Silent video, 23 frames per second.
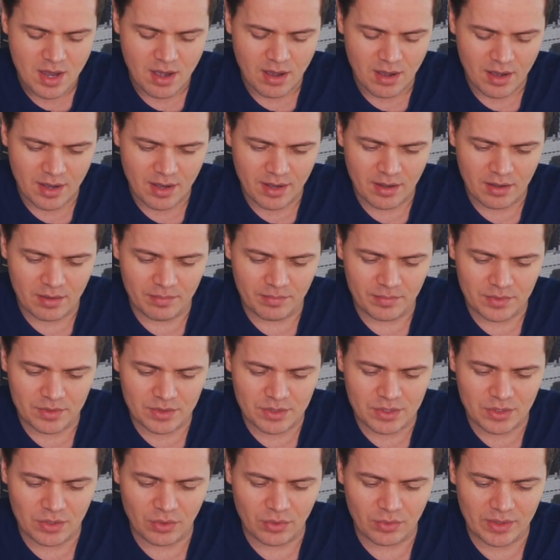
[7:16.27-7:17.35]

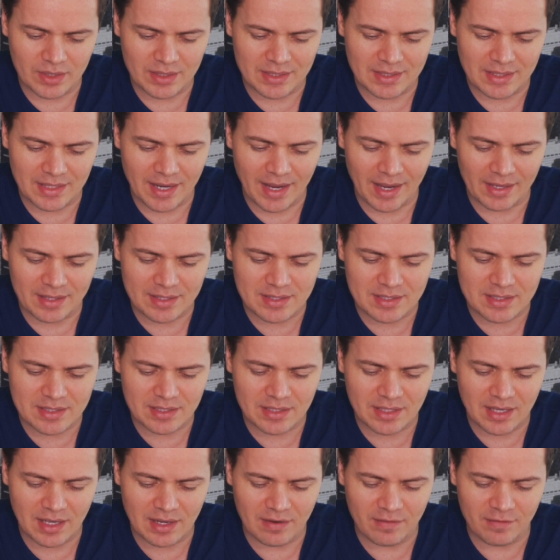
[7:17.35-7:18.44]
So the
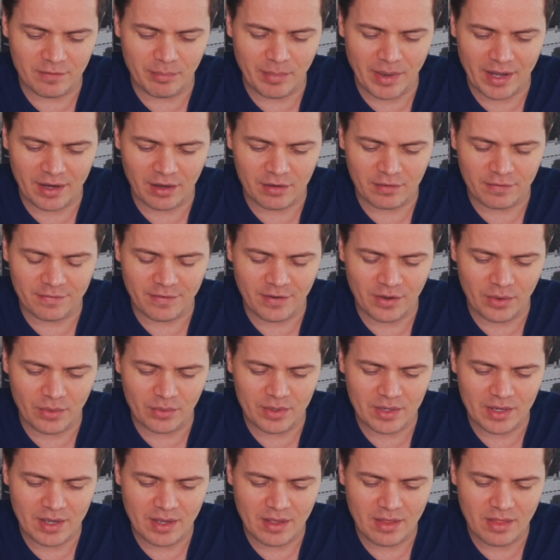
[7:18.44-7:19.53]
next kind of
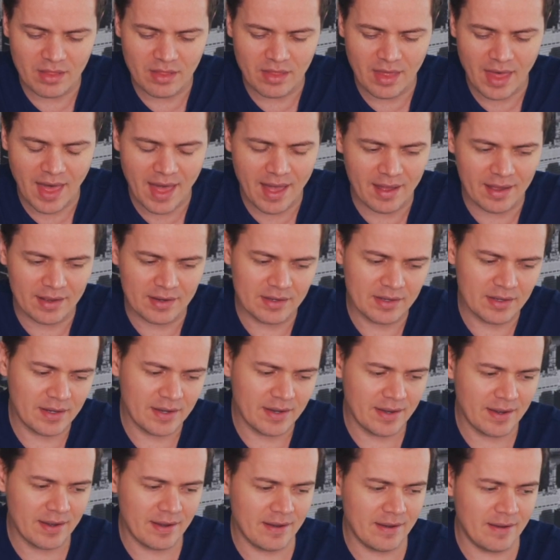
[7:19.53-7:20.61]
microphone that
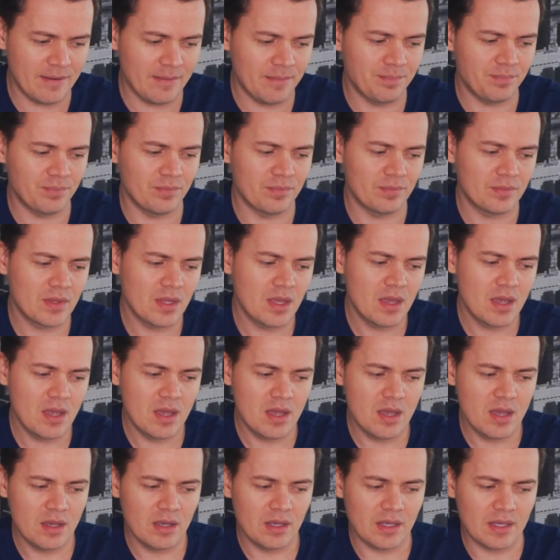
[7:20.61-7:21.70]
kind
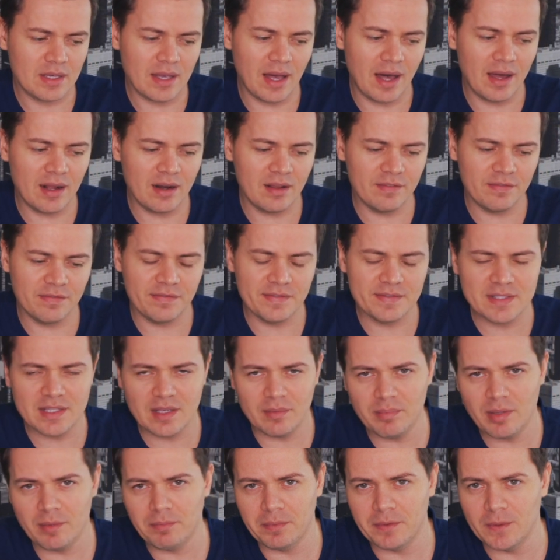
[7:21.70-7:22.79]
of
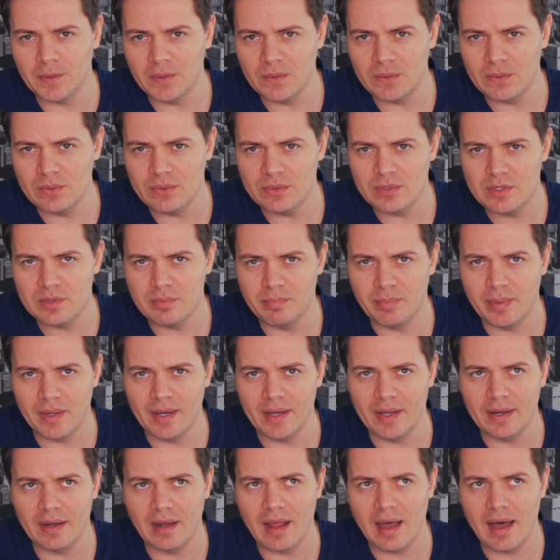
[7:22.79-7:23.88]
some people use,
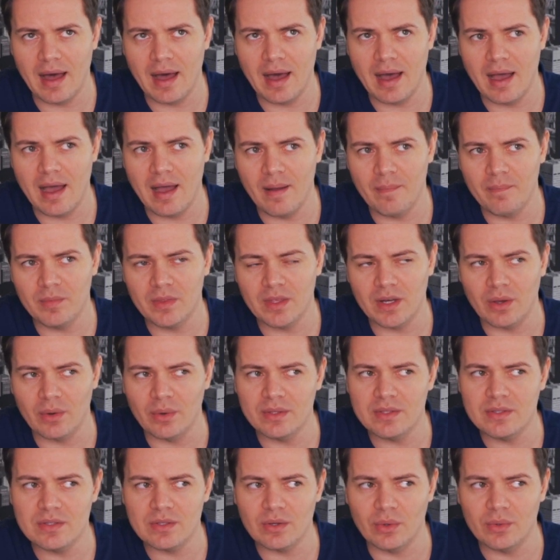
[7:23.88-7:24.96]
but
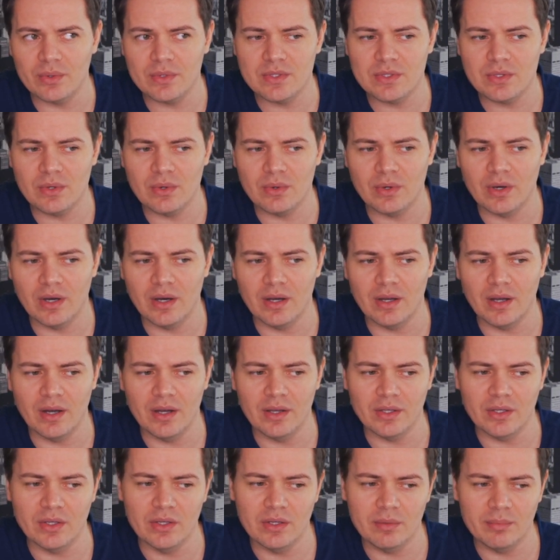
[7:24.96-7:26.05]
it's also a
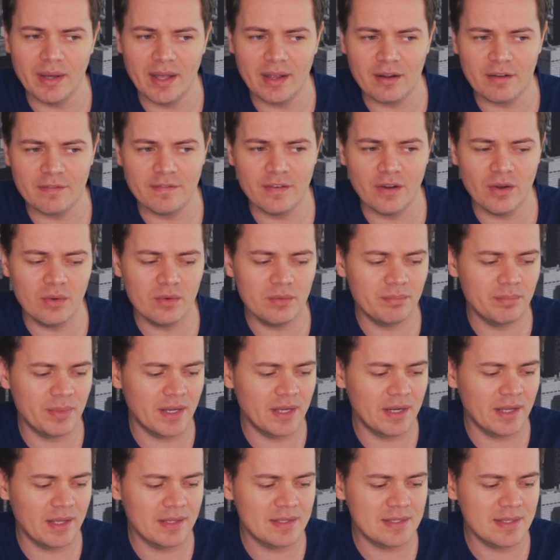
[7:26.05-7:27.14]
good microphone,
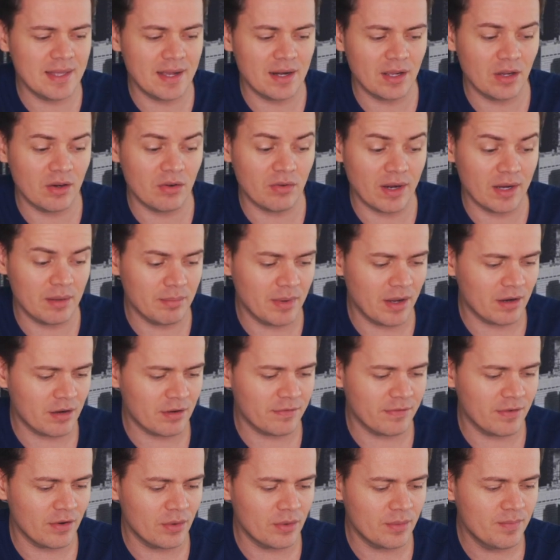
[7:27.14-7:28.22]
but it's not a great
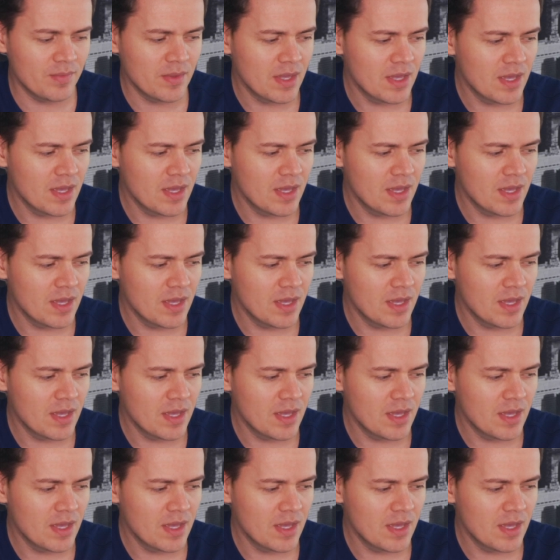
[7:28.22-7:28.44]
microphone,